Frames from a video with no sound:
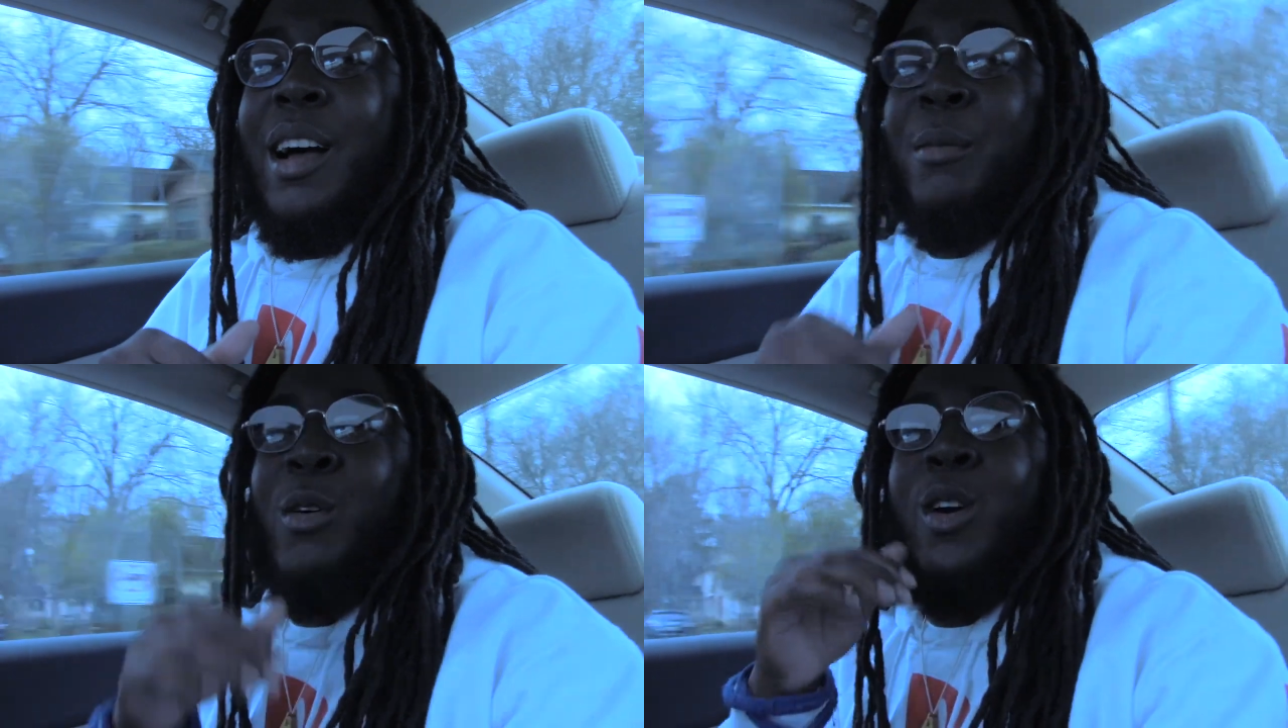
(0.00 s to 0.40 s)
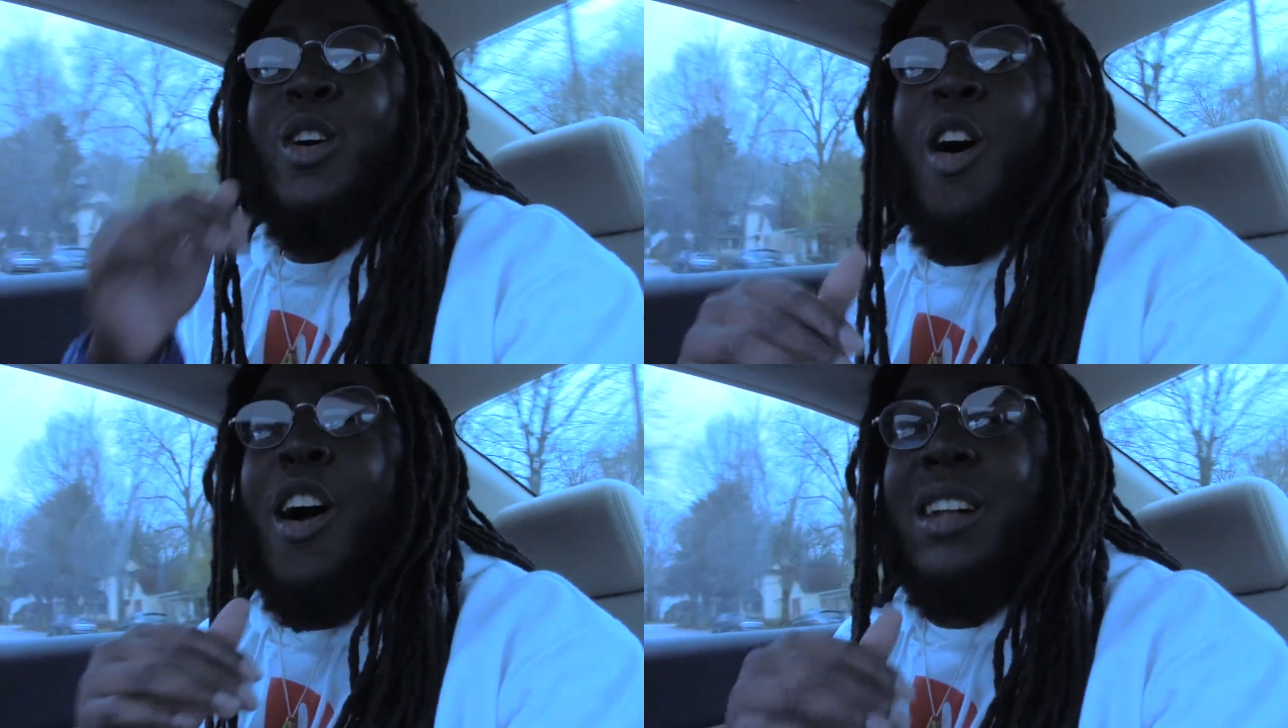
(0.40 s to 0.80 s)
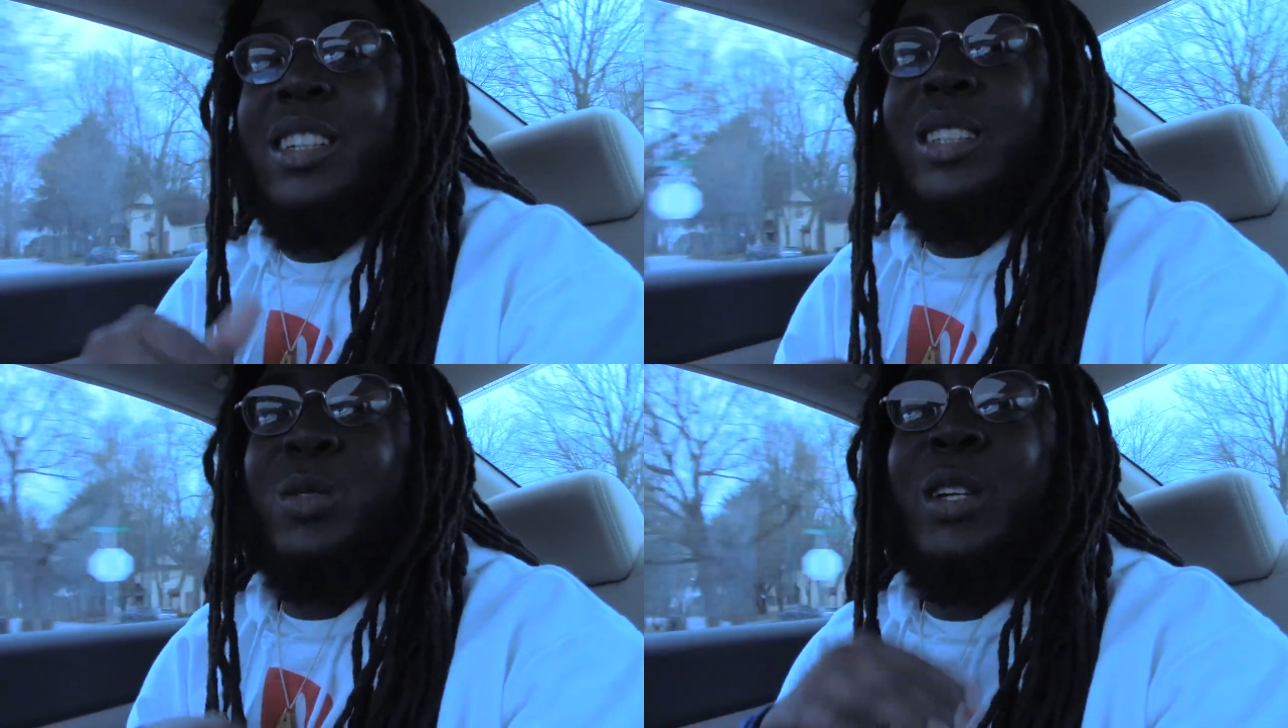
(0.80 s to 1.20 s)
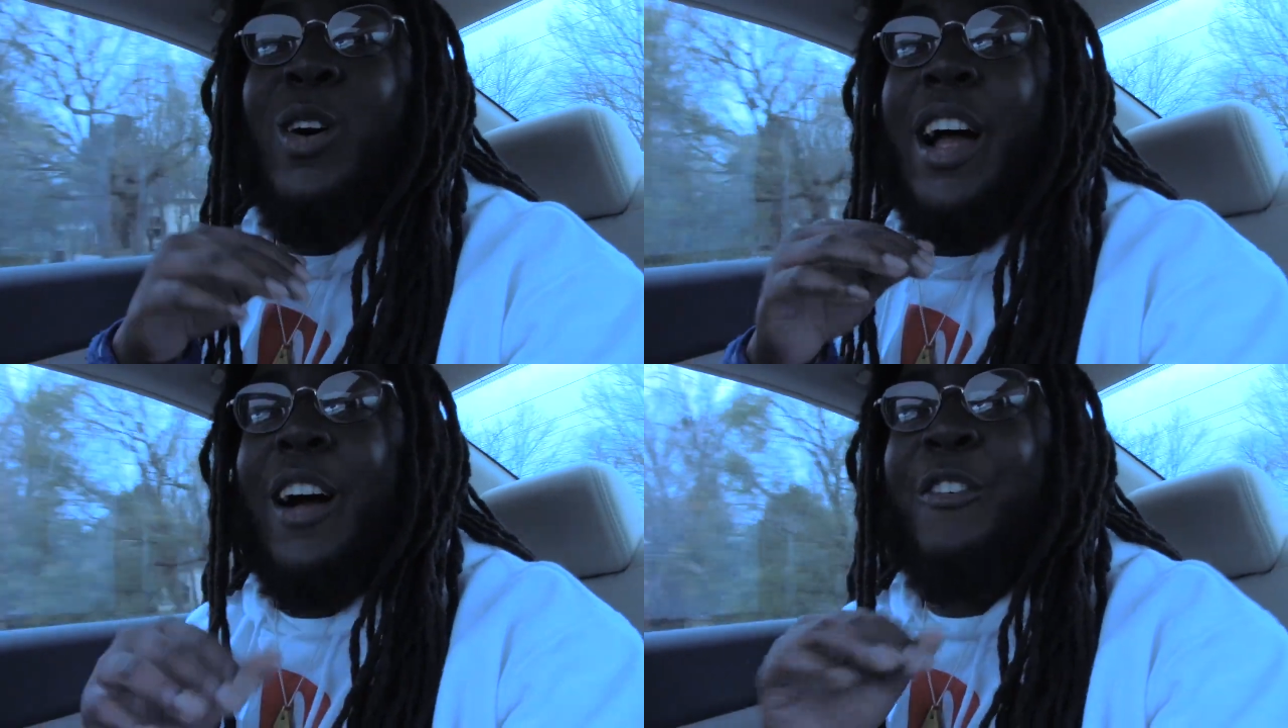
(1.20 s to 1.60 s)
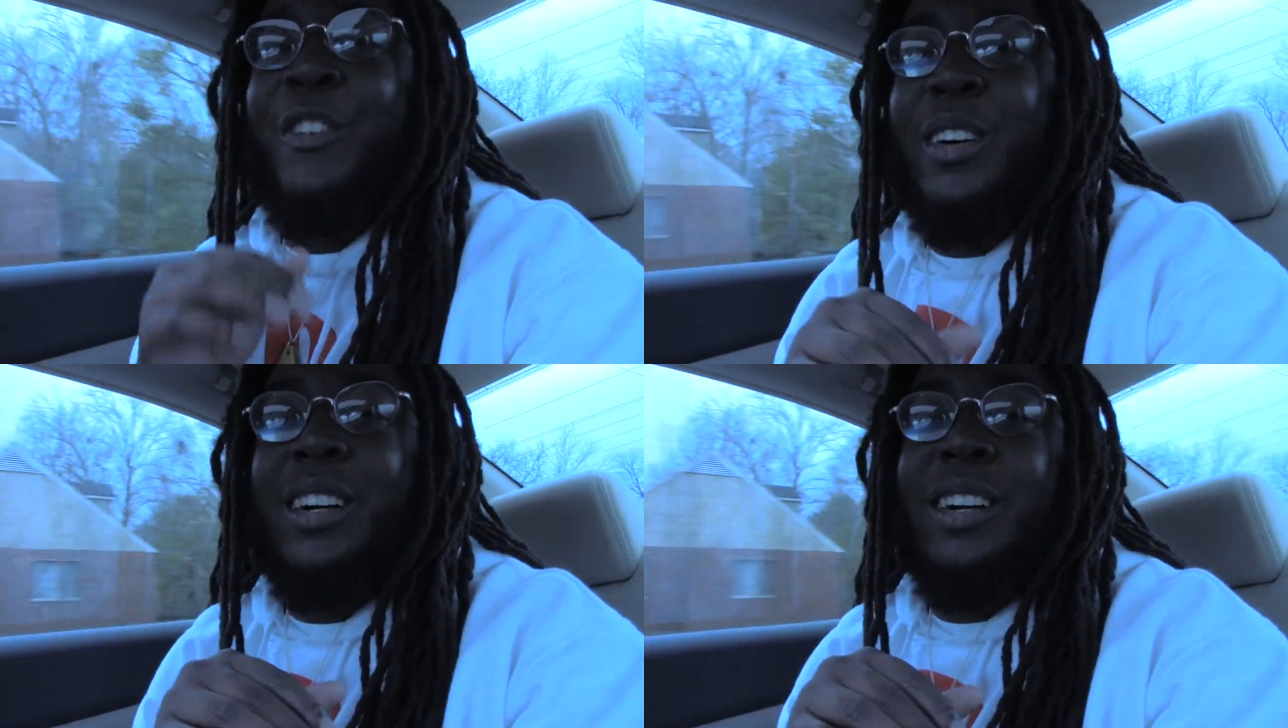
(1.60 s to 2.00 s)
But regardless, we gonna have
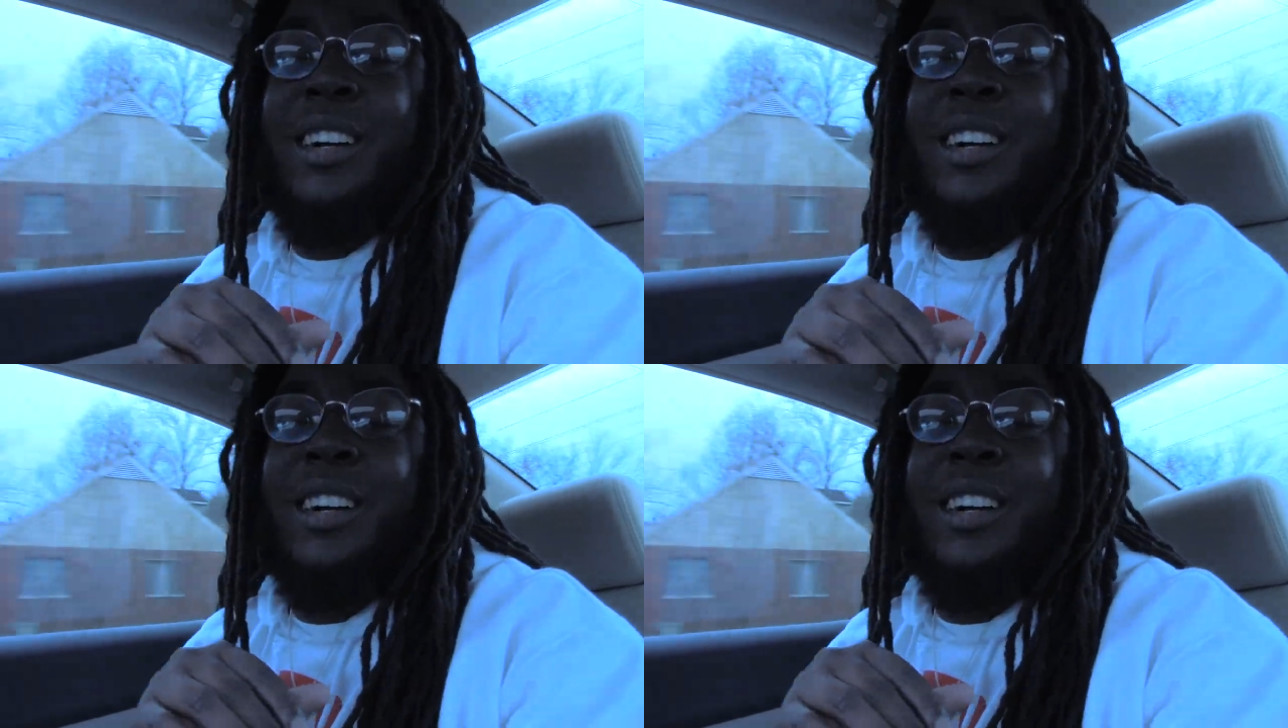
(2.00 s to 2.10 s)
fun.